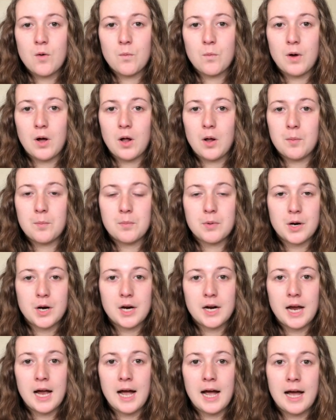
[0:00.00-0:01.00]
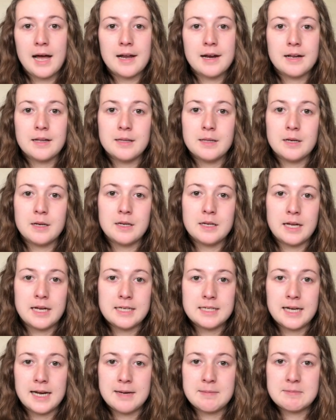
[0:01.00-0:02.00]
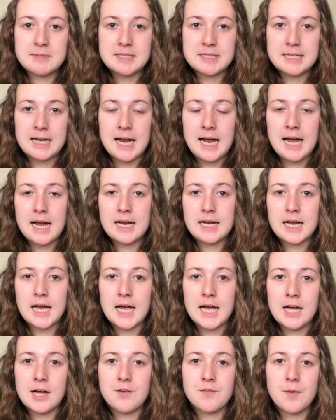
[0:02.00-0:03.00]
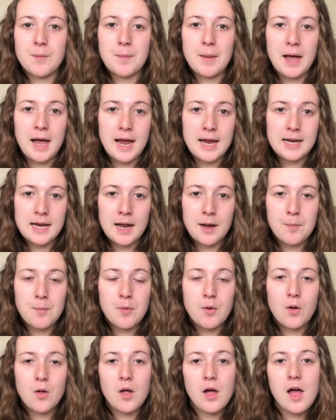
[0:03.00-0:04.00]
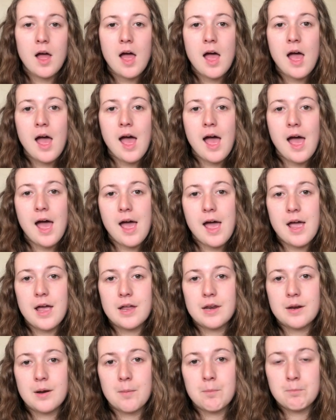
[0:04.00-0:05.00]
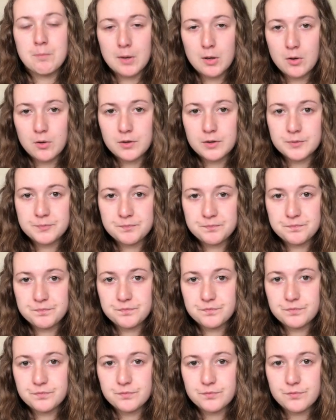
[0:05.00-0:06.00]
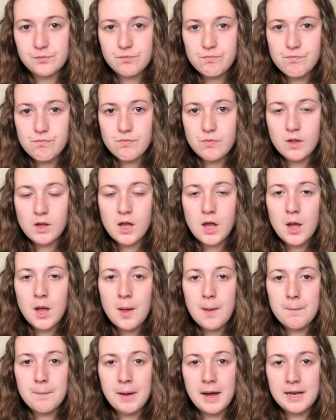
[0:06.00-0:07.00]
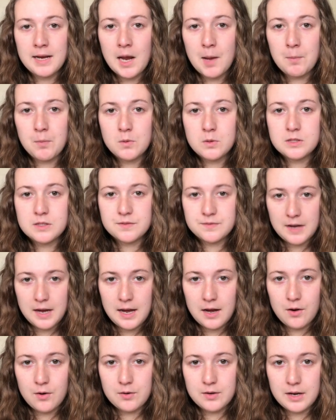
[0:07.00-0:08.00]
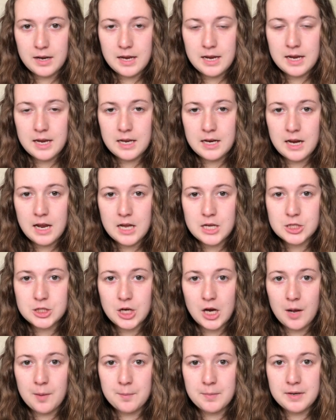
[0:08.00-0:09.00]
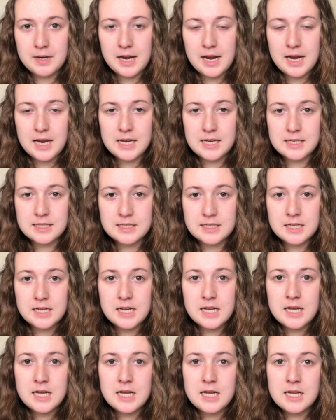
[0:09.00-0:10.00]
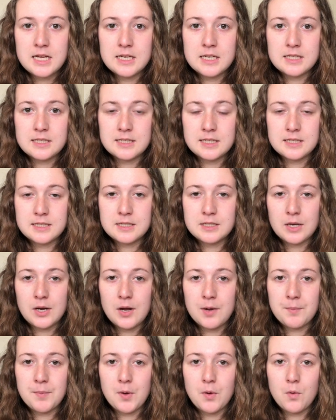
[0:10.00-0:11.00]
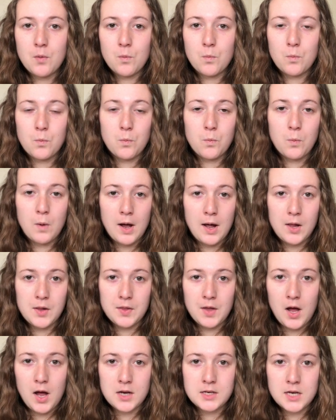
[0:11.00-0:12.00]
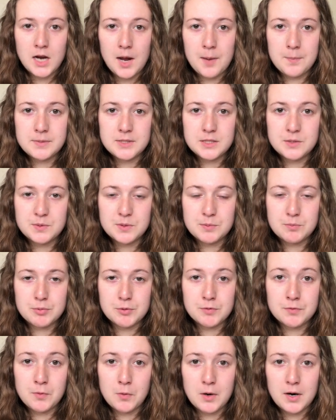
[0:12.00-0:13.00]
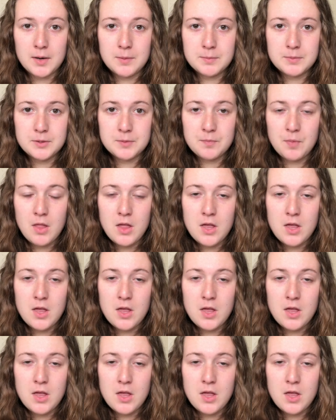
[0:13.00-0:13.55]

while Burke had a little nighttime snack of pineapple and milk. Pineapple was found in JonBenet's system while the autopsy was performed,